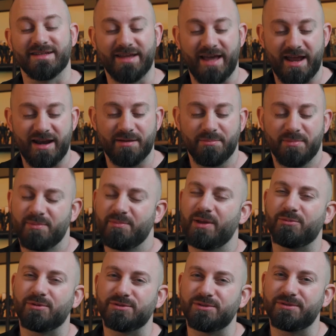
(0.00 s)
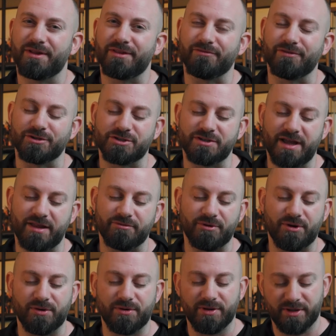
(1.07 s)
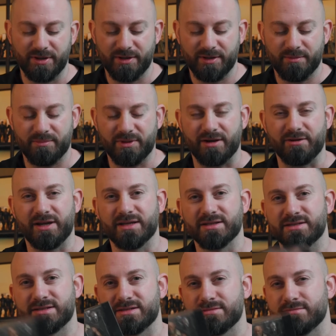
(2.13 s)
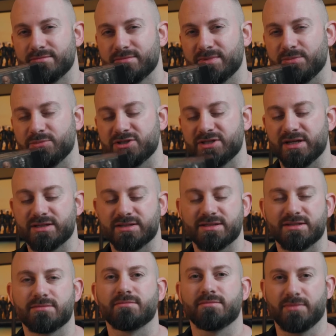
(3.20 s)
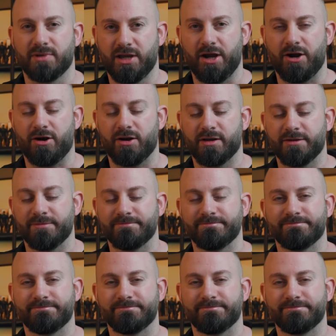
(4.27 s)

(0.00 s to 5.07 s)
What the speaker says: to get him. Maybe we'll do another version down the road. There he is, number 6, Carrick.